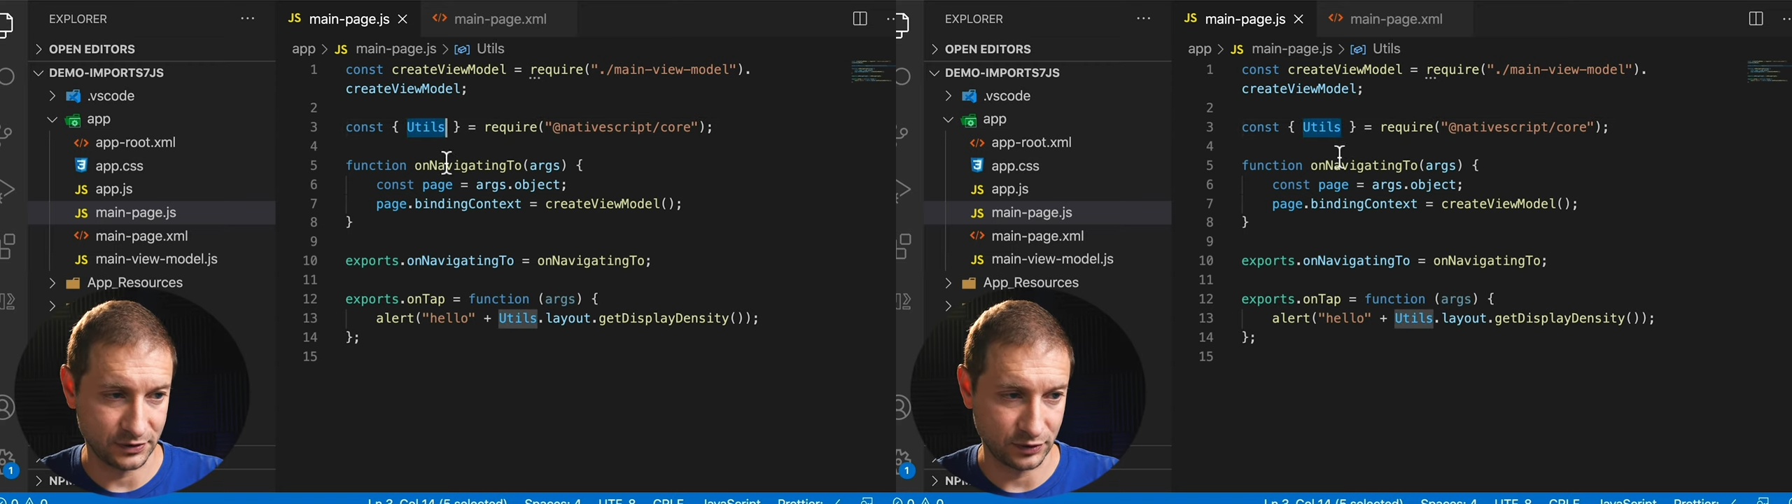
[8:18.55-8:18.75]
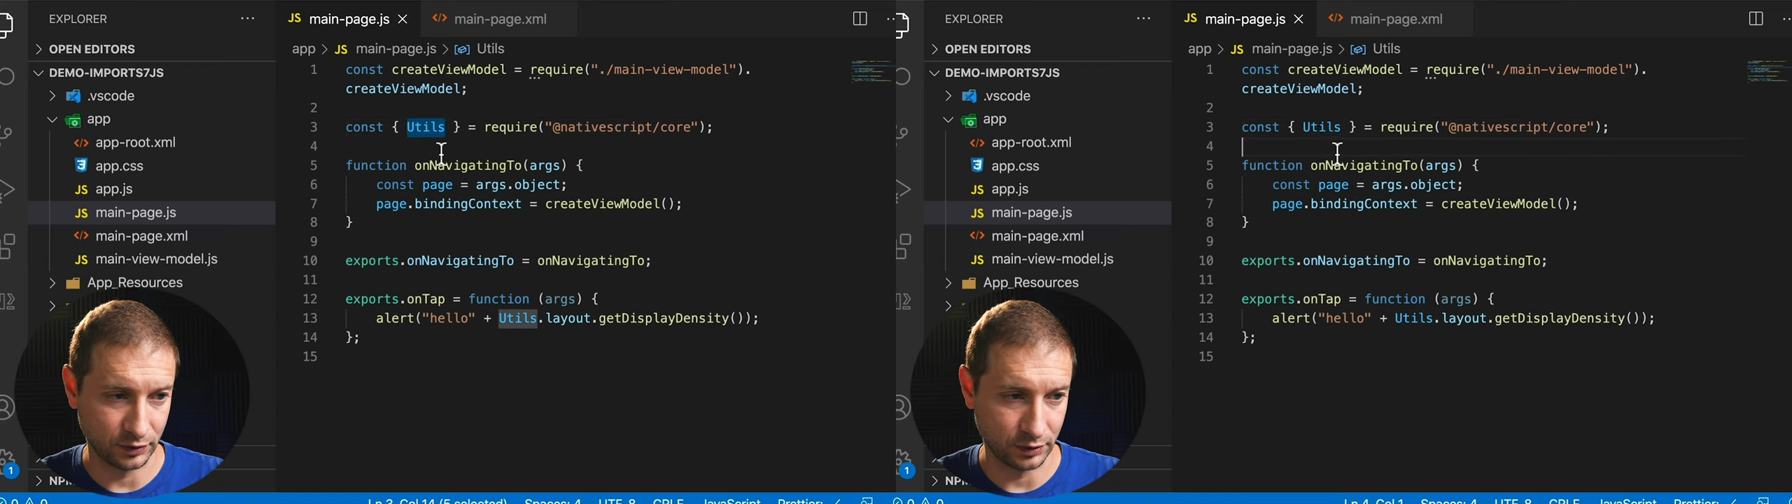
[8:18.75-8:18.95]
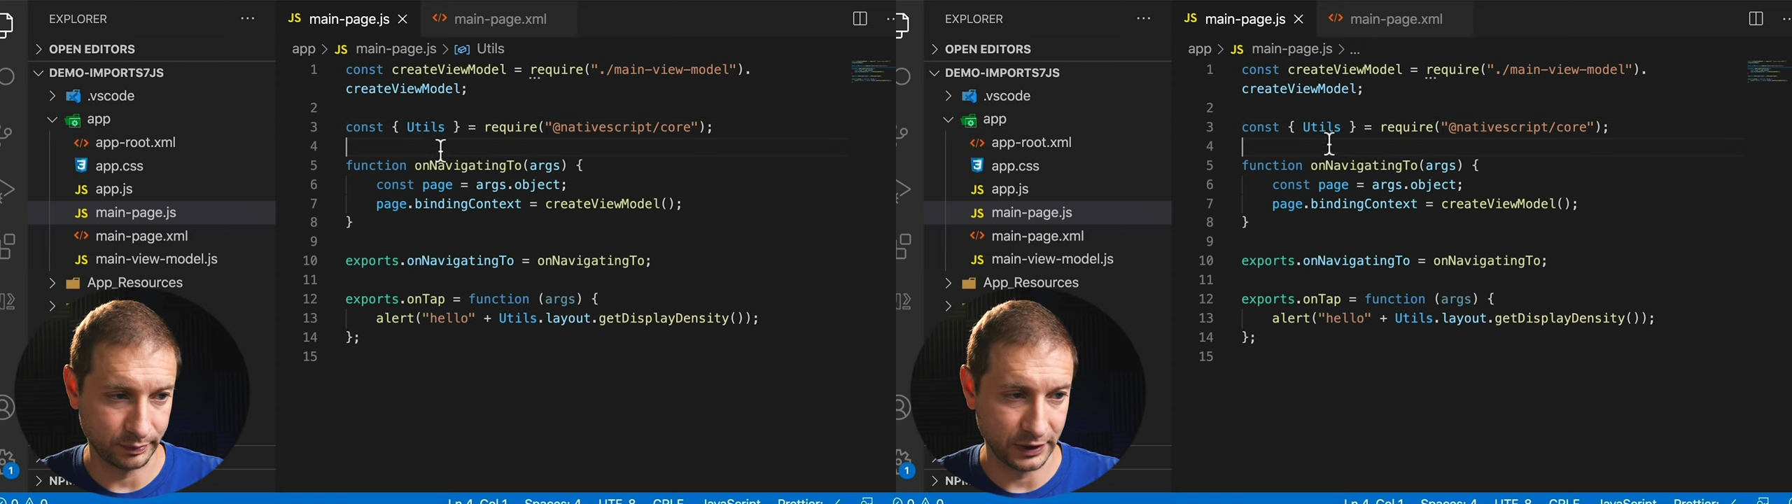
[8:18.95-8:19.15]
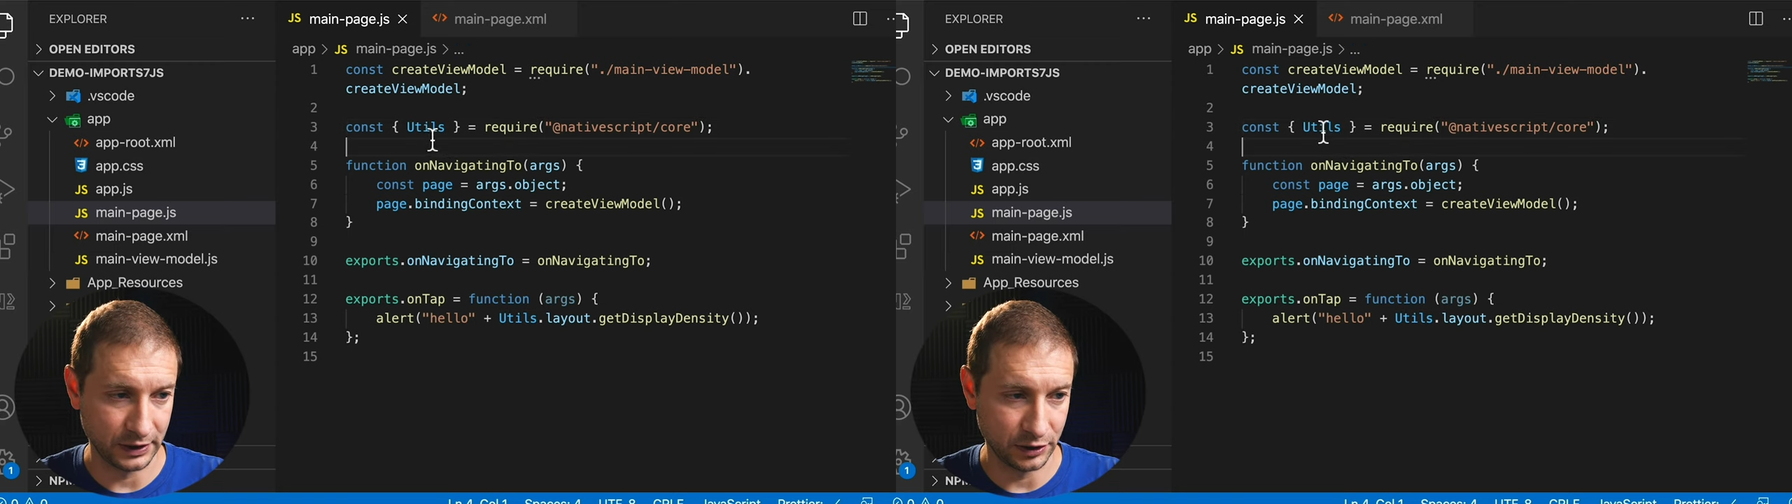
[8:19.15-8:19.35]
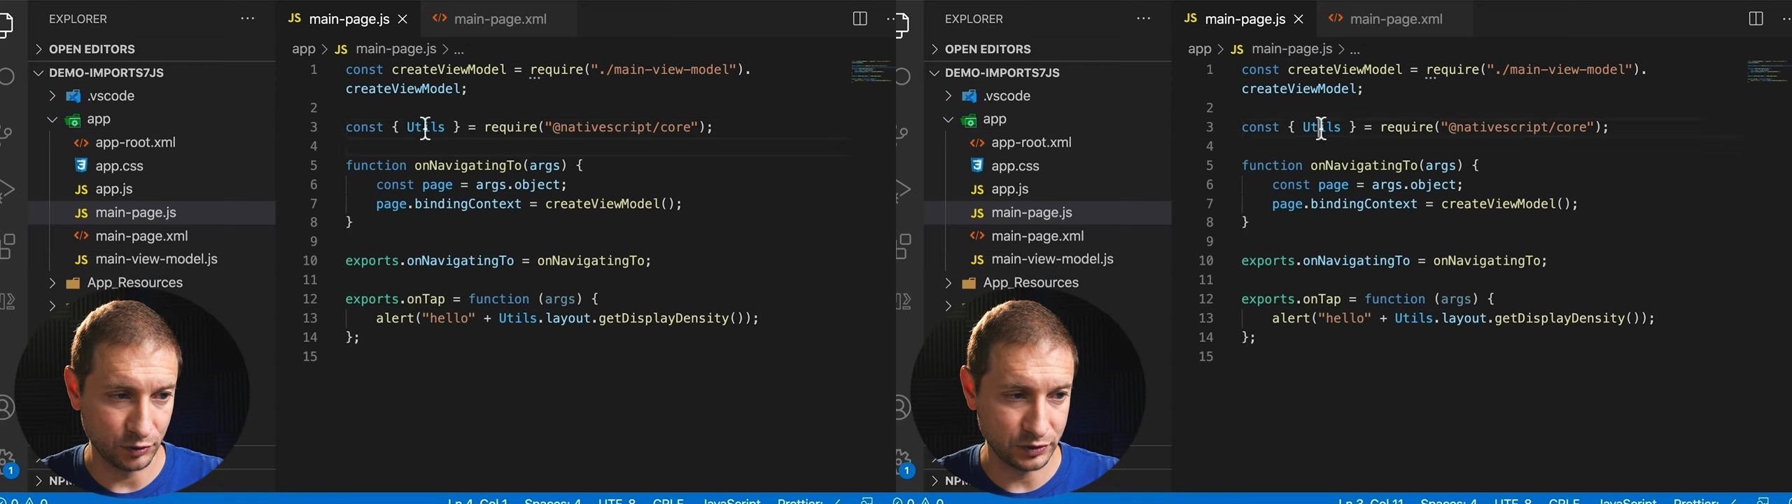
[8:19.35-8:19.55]
So it'll
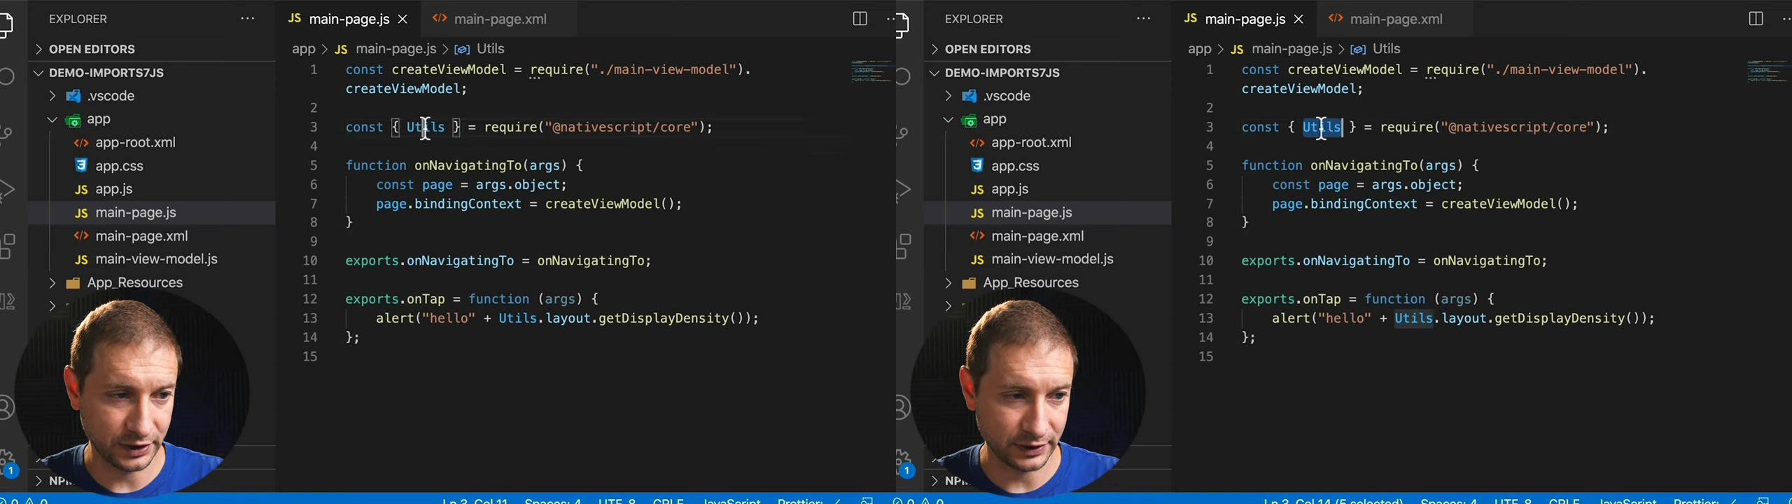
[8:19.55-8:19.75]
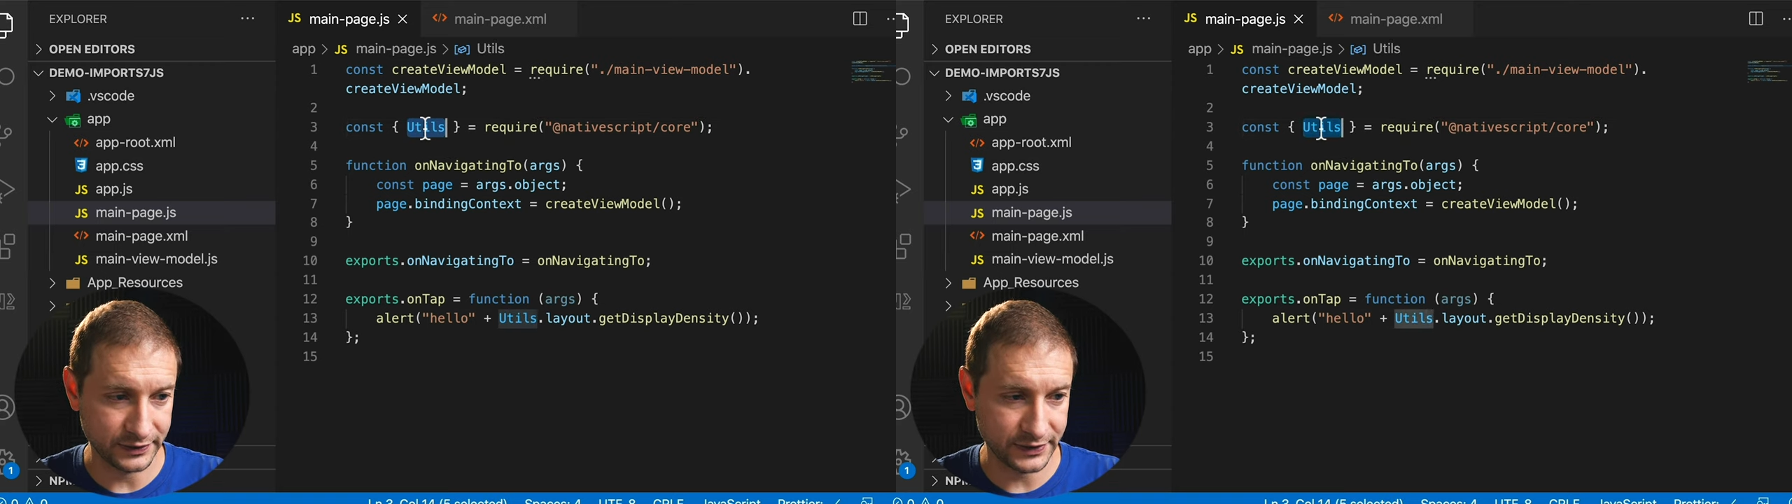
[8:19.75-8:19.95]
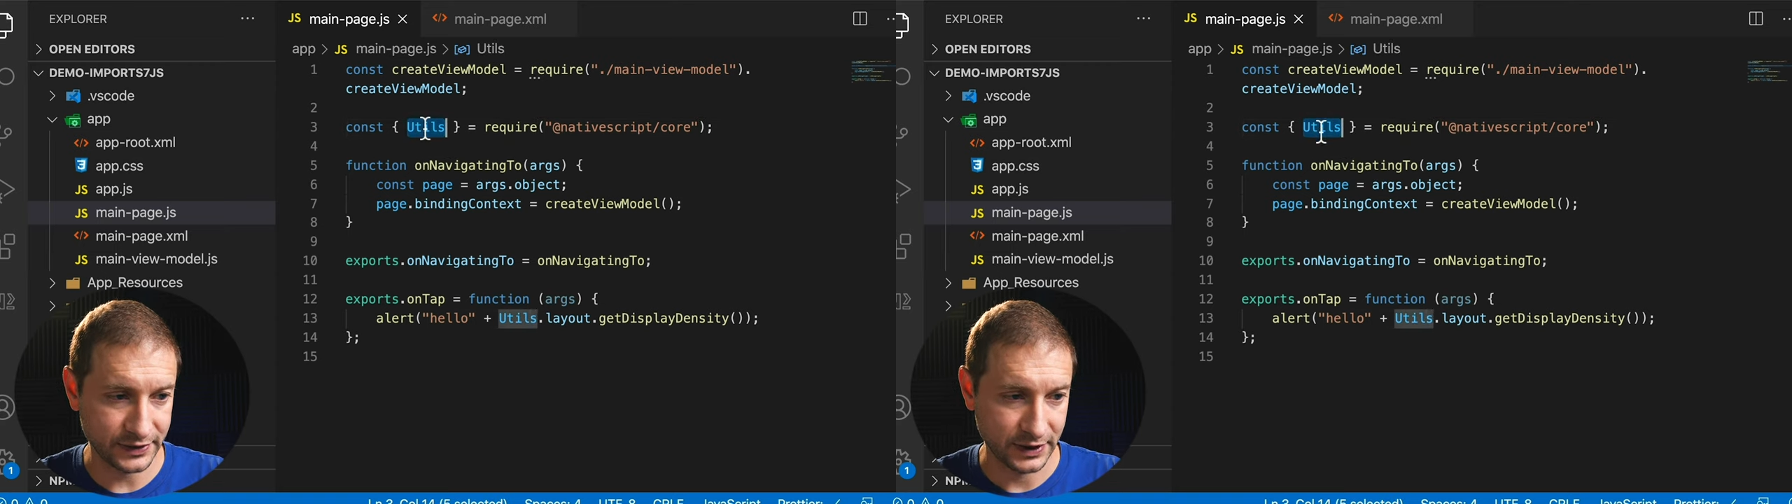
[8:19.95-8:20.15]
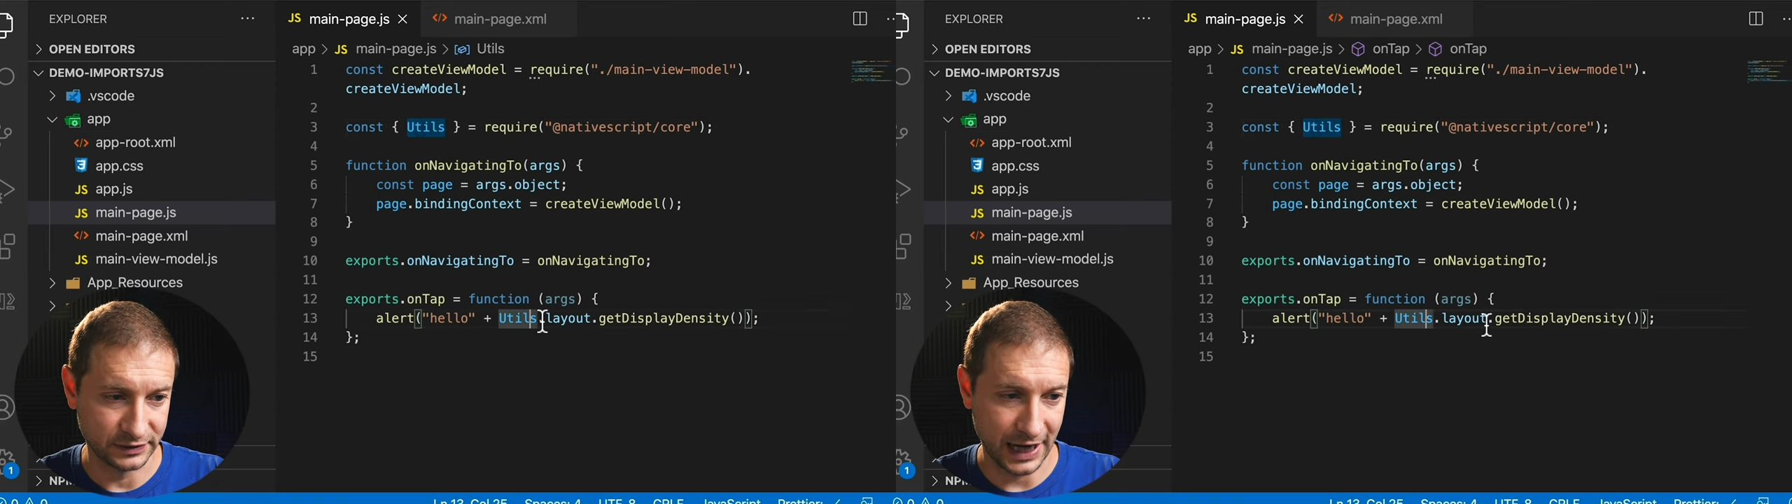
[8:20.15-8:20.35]
be utils,